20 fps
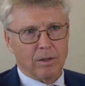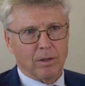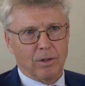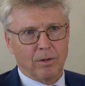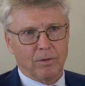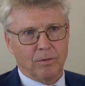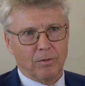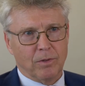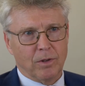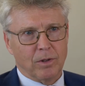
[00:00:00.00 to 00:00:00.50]

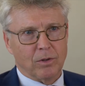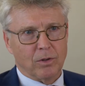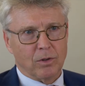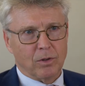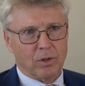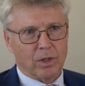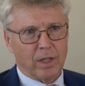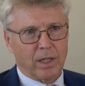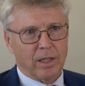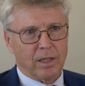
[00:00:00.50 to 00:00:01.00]
of the
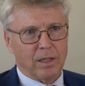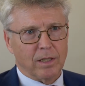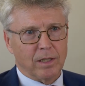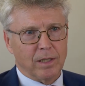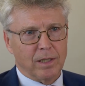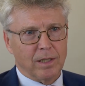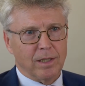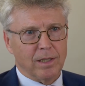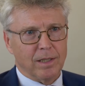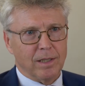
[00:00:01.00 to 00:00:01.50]

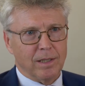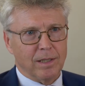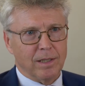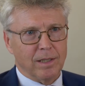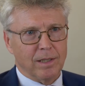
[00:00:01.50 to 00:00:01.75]
society